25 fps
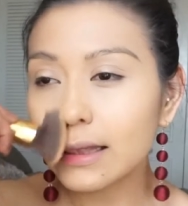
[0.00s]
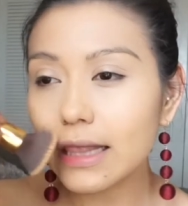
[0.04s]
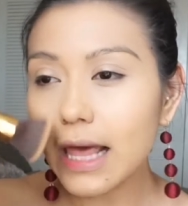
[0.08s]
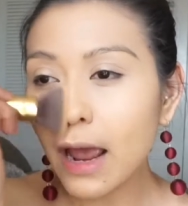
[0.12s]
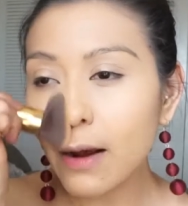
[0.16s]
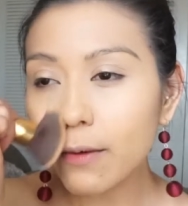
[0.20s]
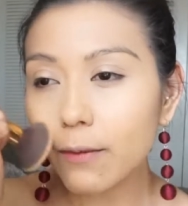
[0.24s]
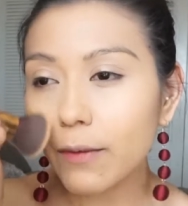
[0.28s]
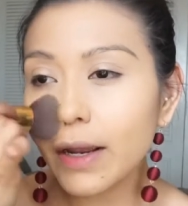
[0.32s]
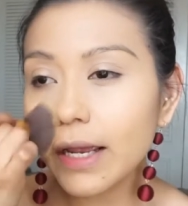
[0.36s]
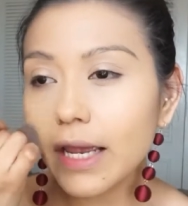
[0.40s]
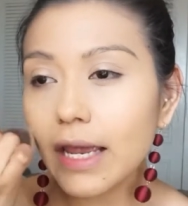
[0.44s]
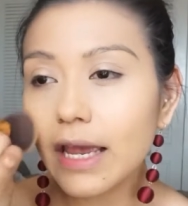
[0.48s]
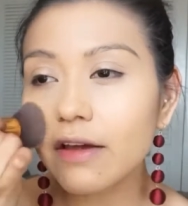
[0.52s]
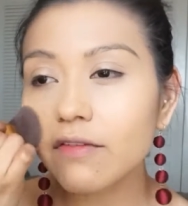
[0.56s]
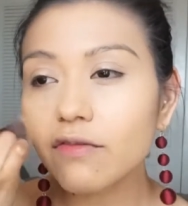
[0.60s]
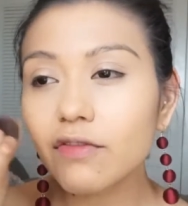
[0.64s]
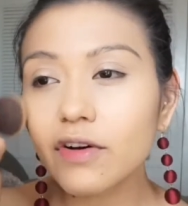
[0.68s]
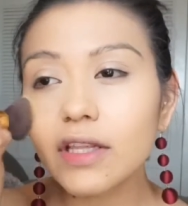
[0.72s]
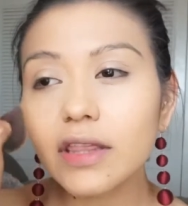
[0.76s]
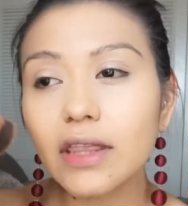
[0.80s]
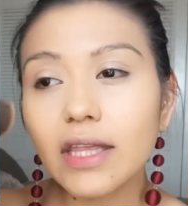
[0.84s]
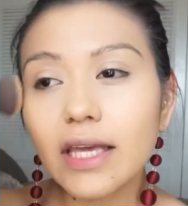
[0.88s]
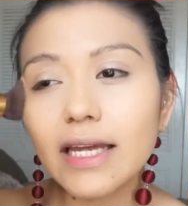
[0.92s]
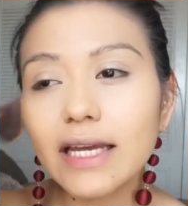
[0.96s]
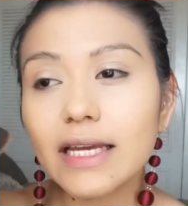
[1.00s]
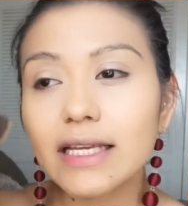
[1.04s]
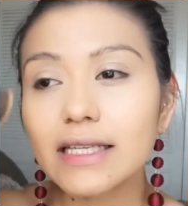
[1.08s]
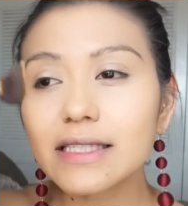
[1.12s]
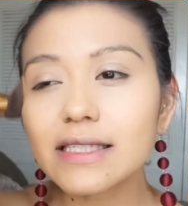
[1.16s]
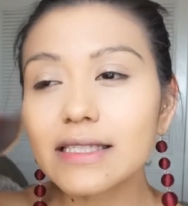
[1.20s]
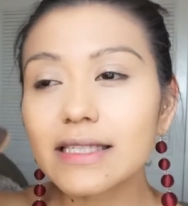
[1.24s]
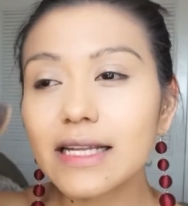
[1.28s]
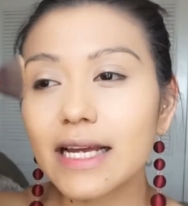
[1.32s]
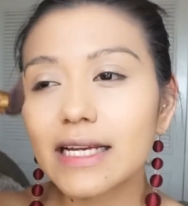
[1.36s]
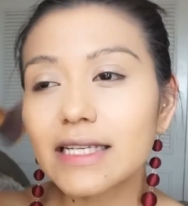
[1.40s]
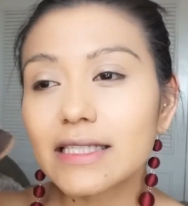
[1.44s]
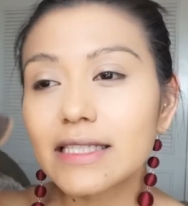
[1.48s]
That way everything
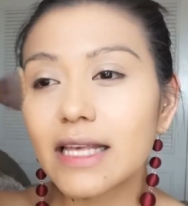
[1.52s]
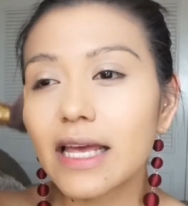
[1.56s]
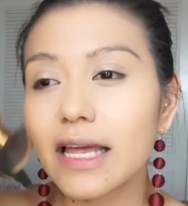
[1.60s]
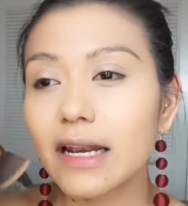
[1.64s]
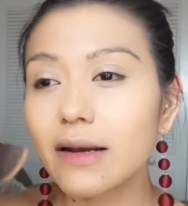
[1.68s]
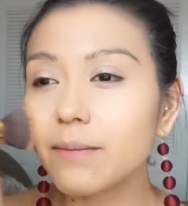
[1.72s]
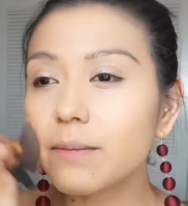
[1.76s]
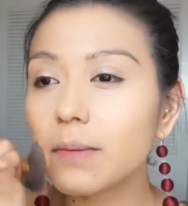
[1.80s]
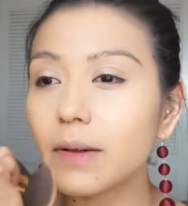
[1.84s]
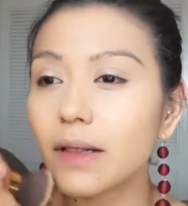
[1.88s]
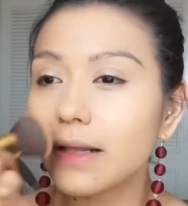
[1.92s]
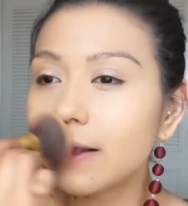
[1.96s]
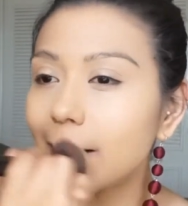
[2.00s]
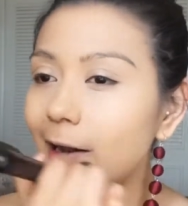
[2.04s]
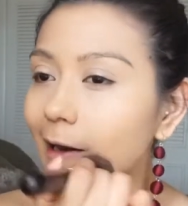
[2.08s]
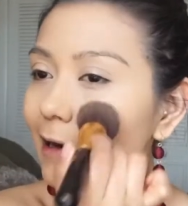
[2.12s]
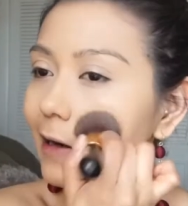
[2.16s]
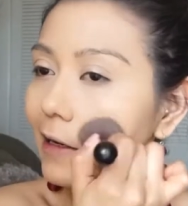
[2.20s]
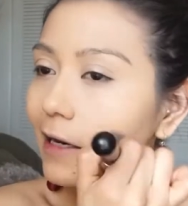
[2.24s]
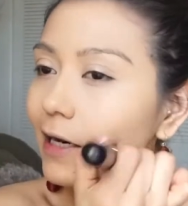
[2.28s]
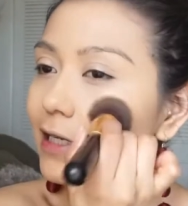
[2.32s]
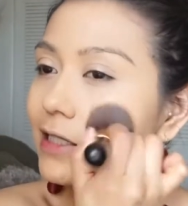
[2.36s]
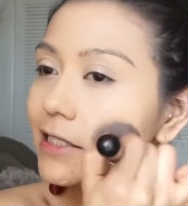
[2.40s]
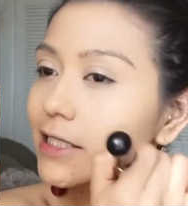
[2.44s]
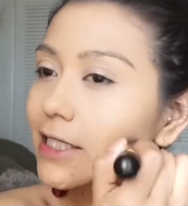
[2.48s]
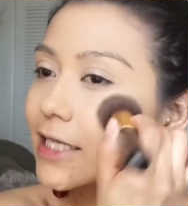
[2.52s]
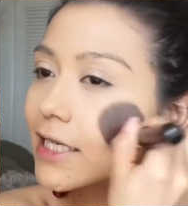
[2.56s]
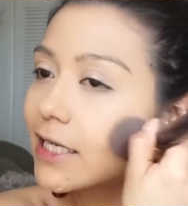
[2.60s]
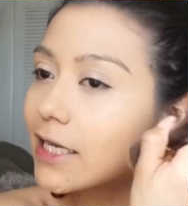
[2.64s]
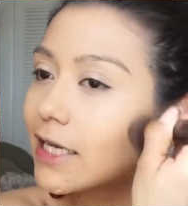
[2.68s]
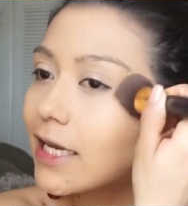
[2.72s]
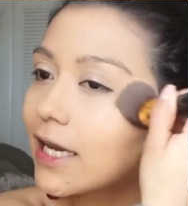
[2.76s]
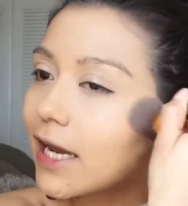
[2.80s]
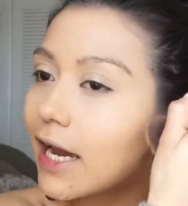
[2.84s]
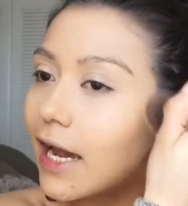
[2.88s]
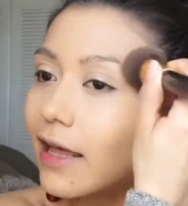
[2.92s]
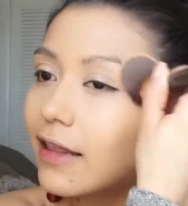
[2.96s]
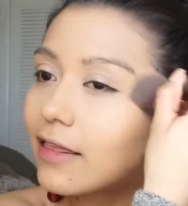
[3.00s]
is nice and blended
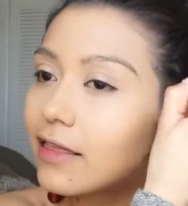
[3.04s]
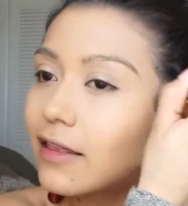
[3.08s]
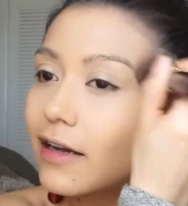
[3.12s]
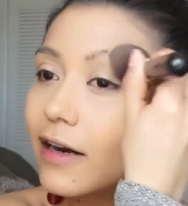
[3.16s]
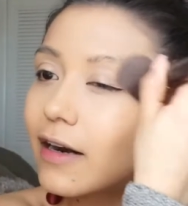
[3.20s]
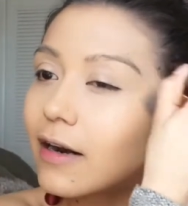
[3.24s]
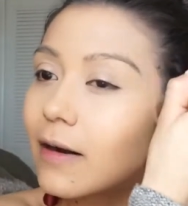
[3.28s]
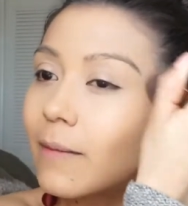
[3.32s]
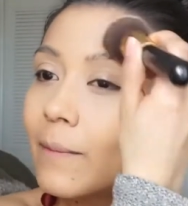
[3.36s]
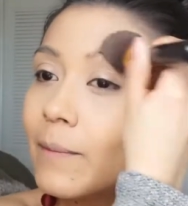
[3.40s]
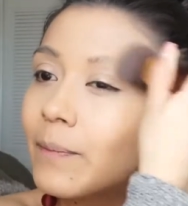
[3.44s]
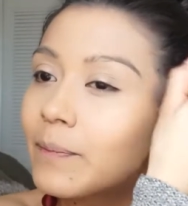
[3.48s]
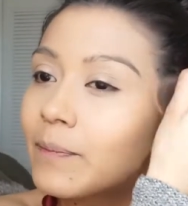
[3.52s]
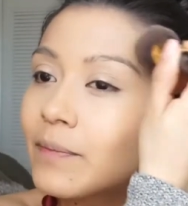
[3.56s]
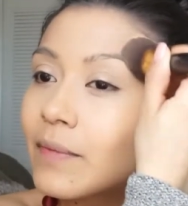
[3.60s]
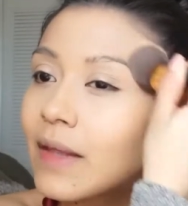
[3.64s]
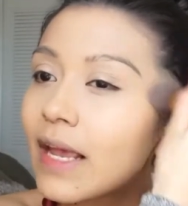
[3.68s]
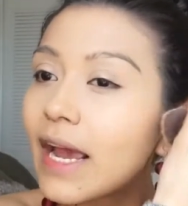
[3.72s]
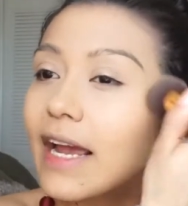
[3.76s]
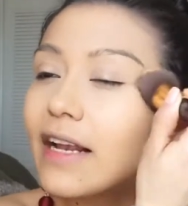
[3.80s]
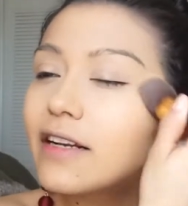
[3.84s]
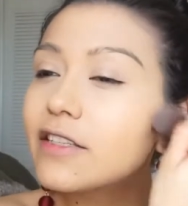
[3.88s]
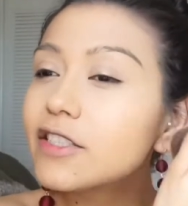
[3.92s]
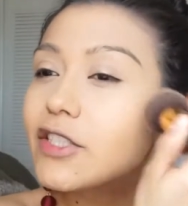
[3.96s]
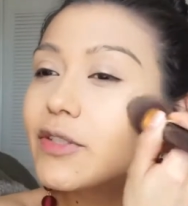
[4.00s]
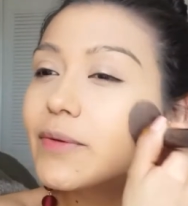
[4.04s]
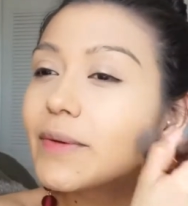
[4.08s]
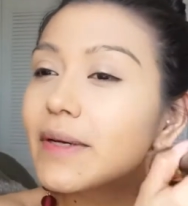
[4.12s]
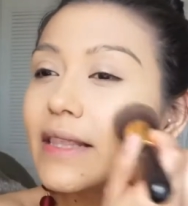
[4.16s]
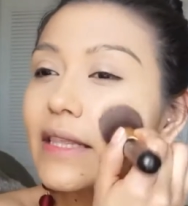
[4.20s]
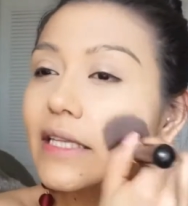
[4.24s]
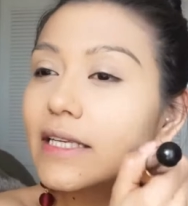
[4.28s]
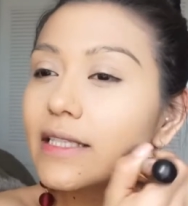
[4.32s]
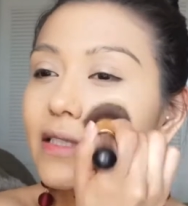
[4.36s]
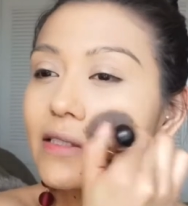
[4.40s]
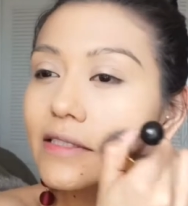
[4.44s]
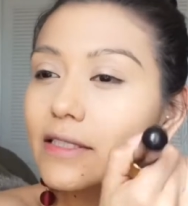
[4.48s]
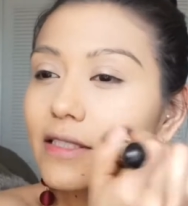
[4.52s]
together, and
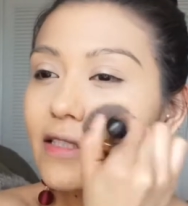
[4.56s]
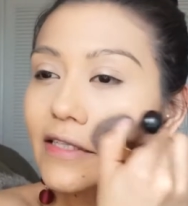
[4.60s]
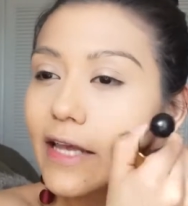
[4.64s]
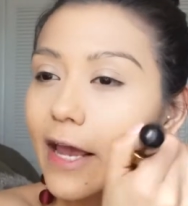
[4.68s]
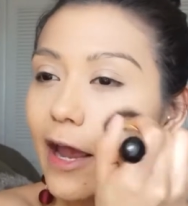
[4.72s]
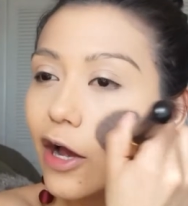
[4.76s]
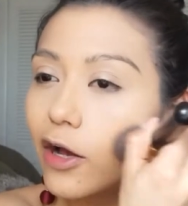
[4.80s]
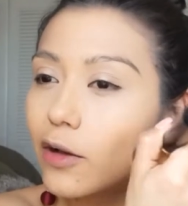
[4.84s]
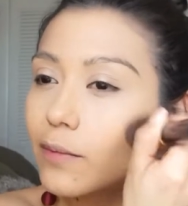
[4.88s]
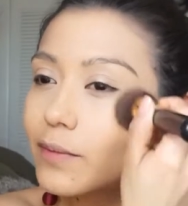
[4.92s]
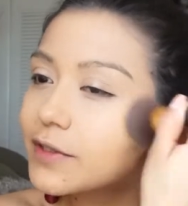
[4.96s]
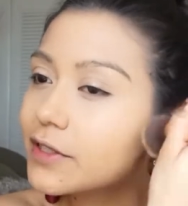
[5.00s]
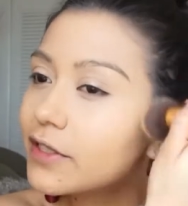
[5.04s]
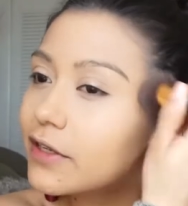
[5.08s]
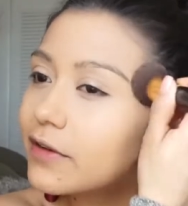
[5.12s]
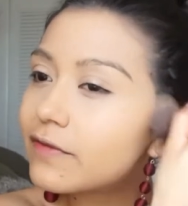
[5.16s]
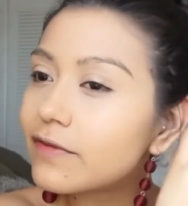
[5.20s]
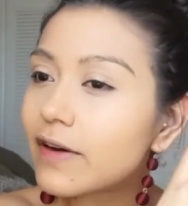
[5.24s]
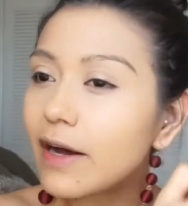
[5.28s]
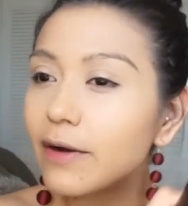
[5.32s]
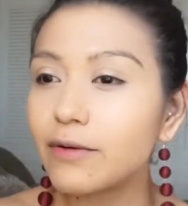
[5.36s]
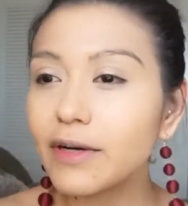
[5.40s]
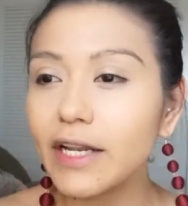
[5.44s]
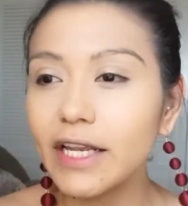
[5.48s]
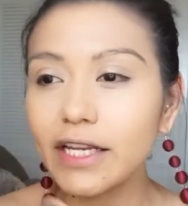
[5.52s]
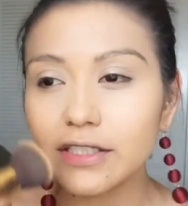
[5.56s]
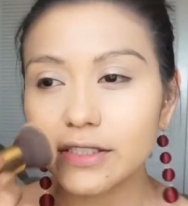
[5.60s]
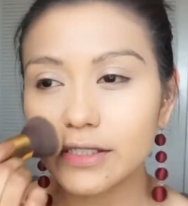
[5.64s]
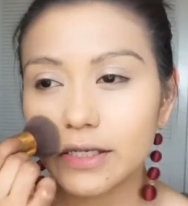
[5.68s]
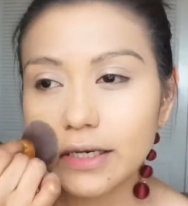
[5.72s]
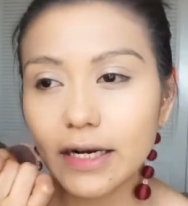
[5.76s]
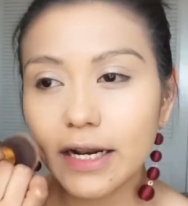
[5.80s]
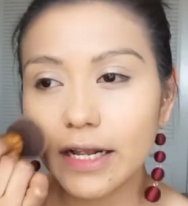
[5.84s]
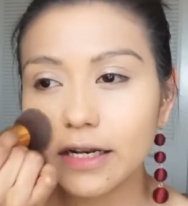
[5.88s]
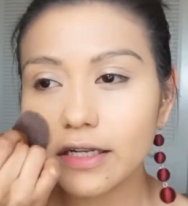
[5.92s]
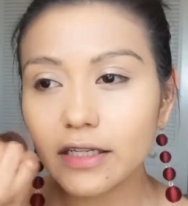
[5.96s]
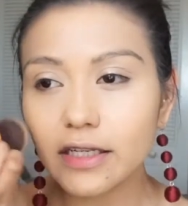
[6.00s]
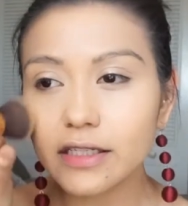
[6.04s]
doing this just helps the
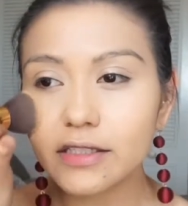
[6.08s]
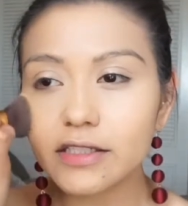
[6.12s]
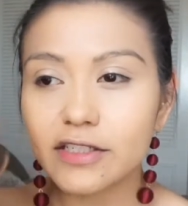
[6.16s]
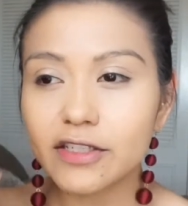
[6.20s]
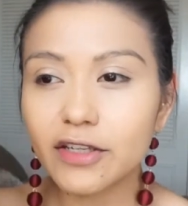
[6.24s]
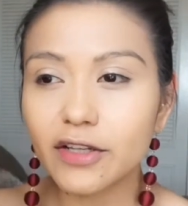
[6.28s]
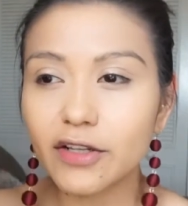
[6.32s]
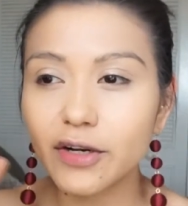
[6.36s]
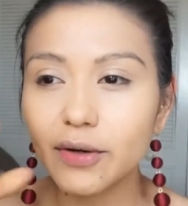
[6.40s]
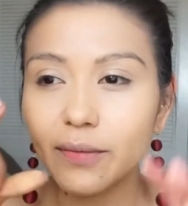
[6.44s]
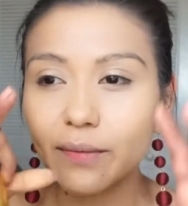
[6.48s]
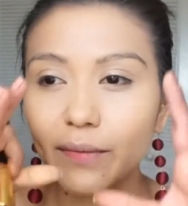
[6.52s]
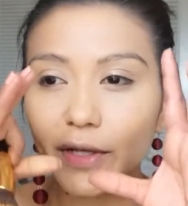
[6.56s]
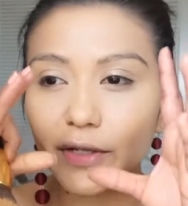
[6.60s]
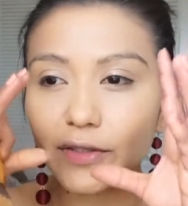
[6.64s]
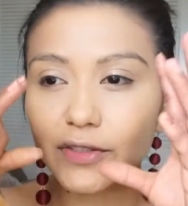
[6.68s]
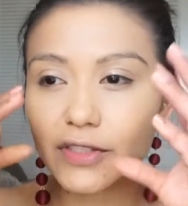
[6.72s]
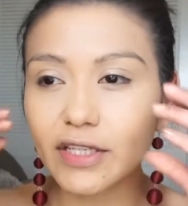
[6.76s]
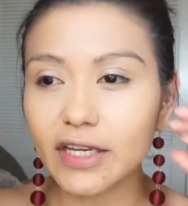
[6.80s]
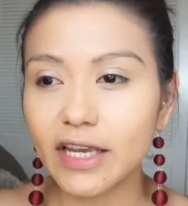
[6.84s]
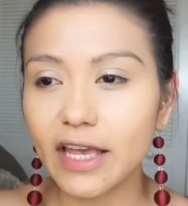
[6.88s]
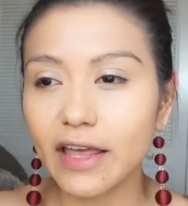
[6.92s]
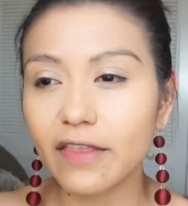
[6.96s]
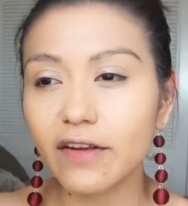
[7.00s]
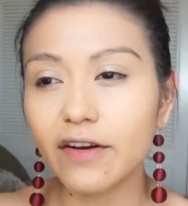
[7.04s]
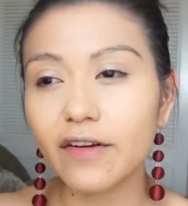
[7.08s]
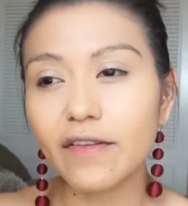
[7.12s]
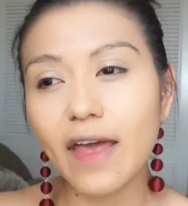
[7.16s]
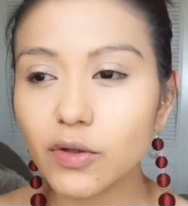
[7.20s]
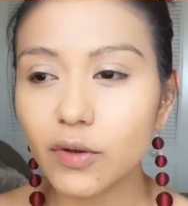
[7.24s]
foundation and concealer melt together.